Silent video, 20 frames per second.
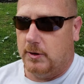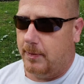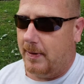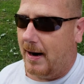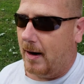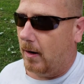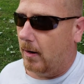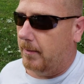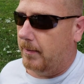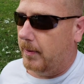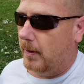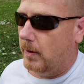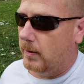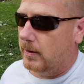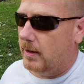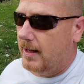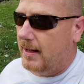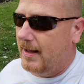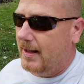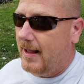power boat,
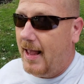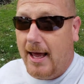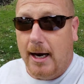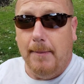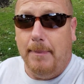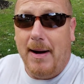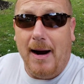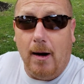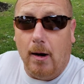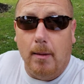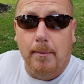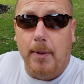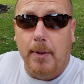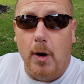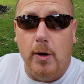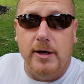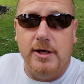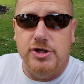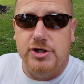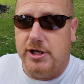and a power
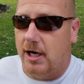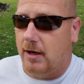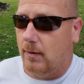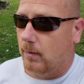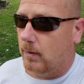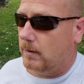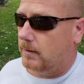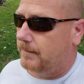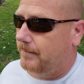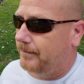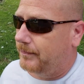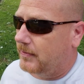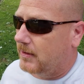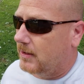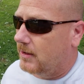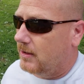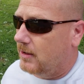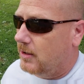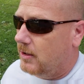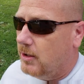boat in general,
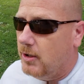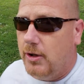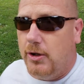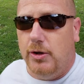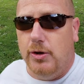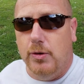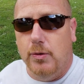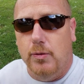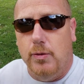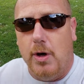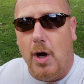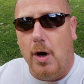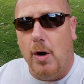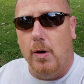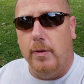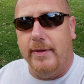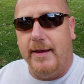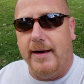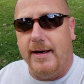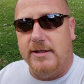you
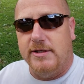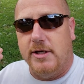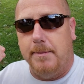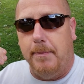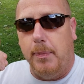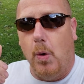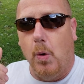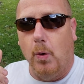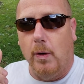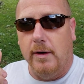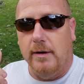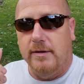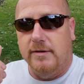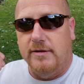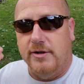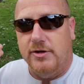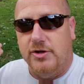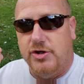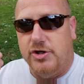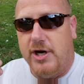know that it's important
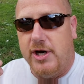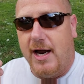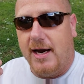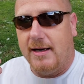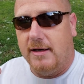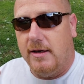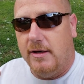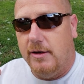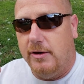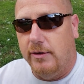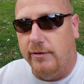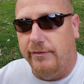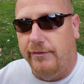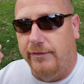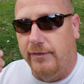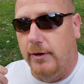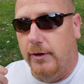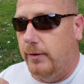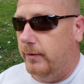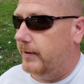to check your
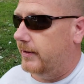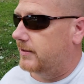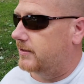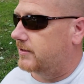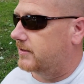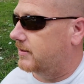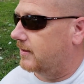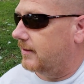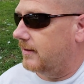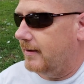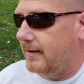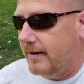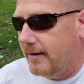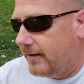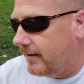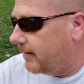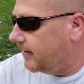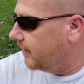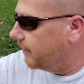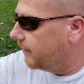fluids
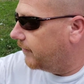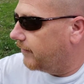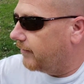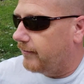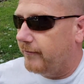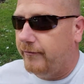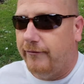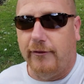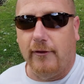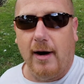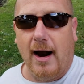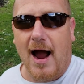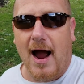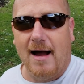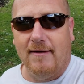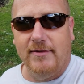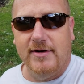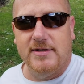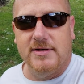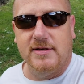for
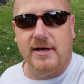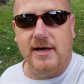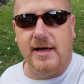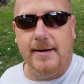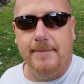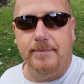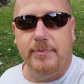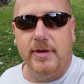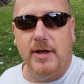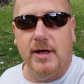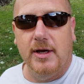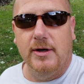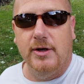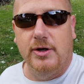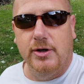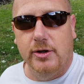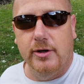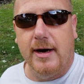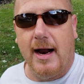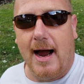obviously
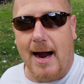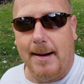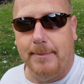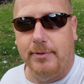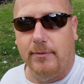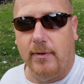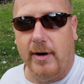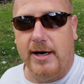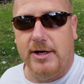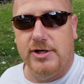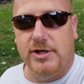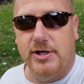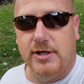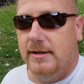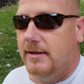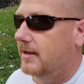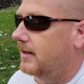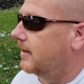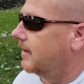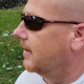good
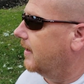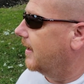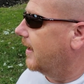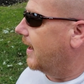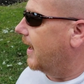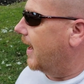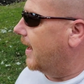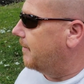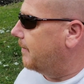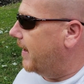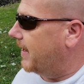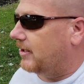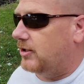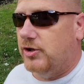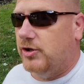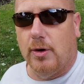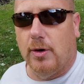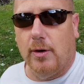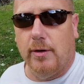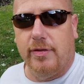operation and making
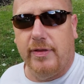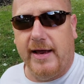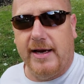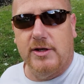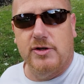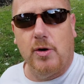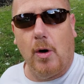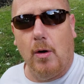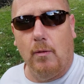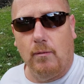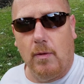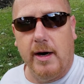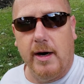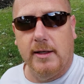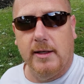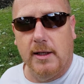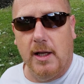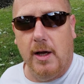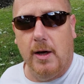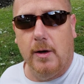sure things aren't
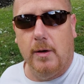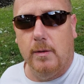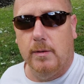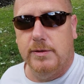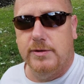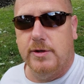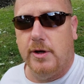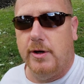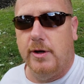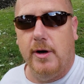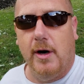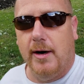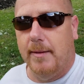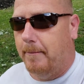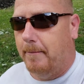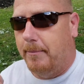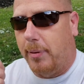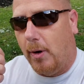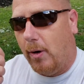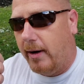running low so you
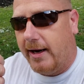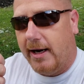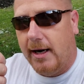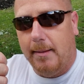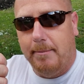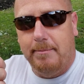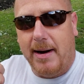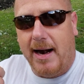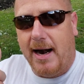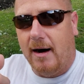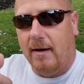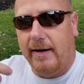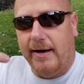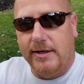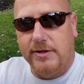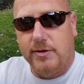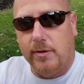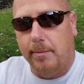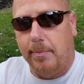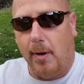aren't burning up
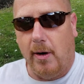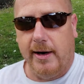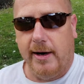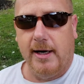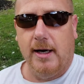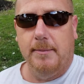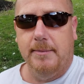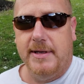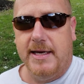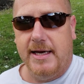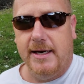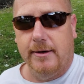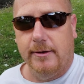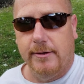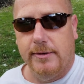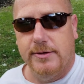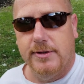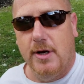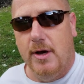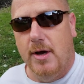bearings or burning up gears.